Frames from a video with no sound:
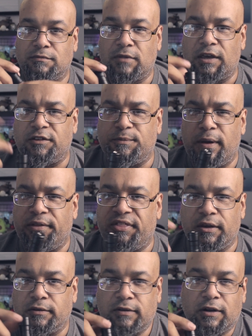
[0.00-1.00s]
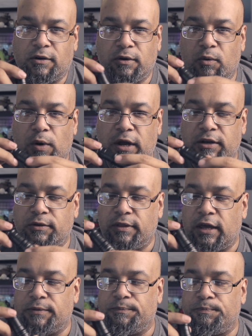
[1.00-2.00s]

I smell things. I don't know why I do that.